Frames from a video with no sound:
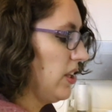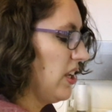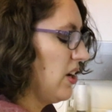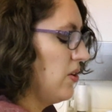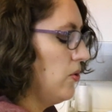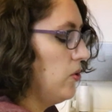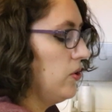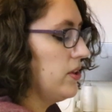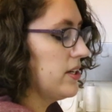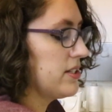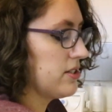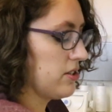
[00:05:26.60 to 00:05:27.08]

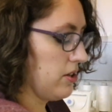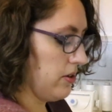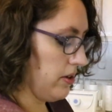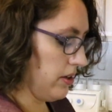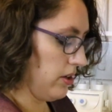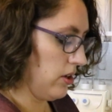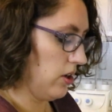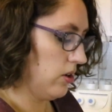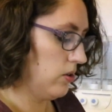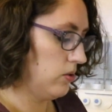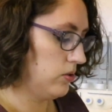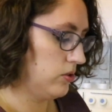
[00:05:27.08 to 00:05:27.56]
oh, that's going
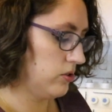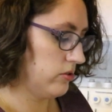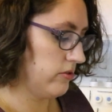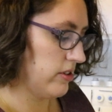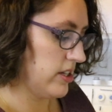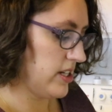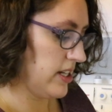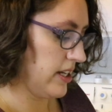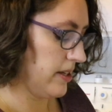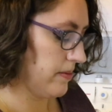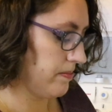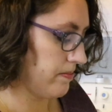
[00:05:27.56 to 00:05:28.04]
cold
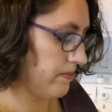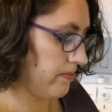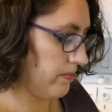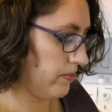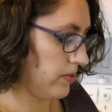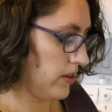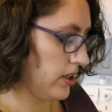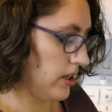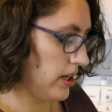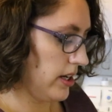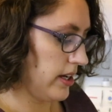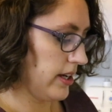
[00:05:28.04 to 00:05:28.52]
already.
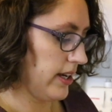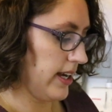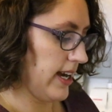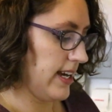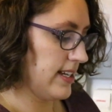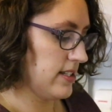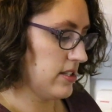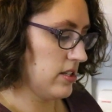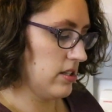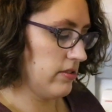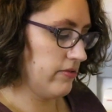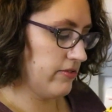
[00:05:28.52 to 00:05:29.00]

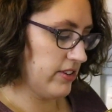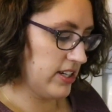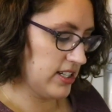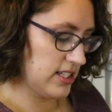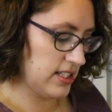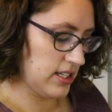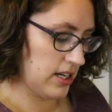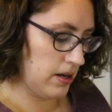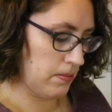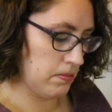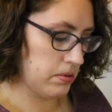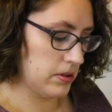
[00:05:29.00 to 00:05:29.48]
Okay, so
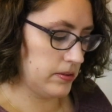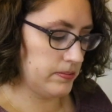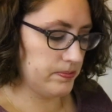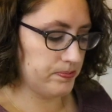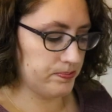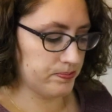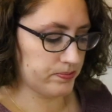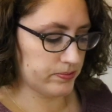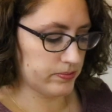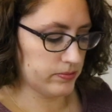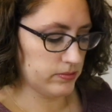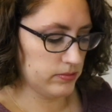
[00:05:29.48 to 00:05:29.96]
first up
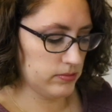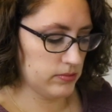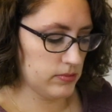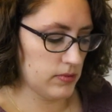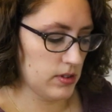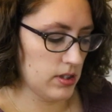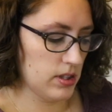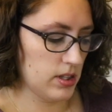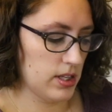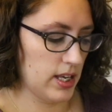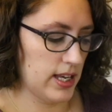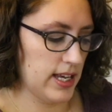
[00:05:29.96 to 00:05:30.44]

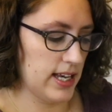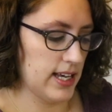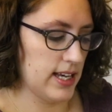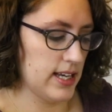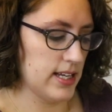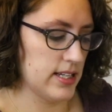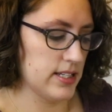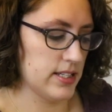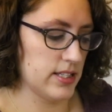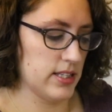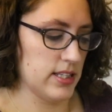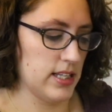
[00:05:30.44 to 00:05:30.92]

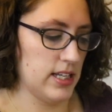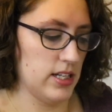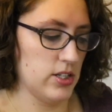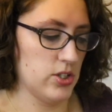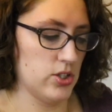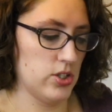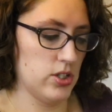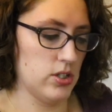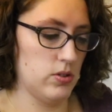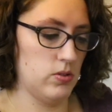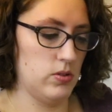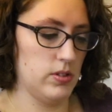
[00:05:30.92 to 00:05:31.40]
is the
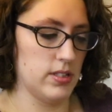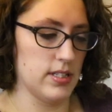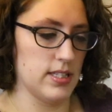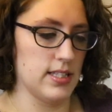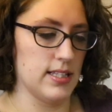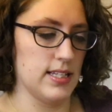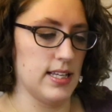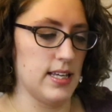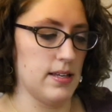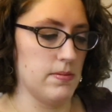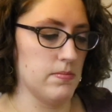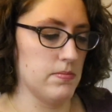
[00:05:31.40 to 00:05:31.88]
shoulder
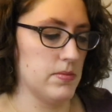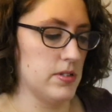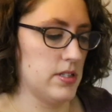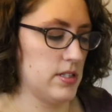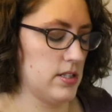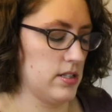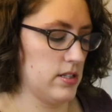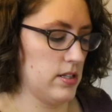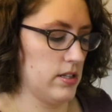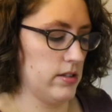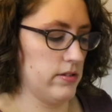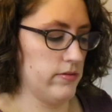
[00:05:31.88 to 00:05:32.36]

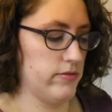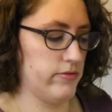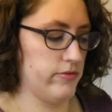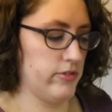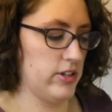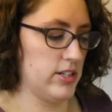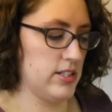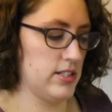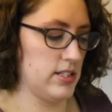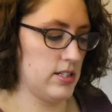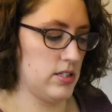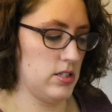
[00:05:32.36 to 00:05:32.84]
seams
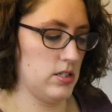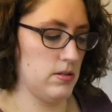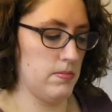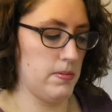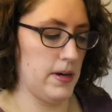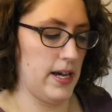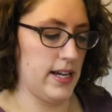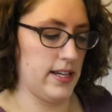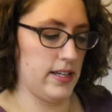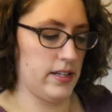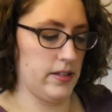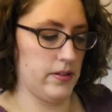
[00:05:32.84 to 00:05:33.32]
front to
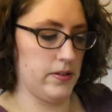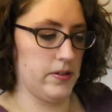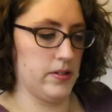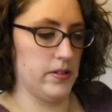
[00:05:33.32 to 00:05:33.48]
back.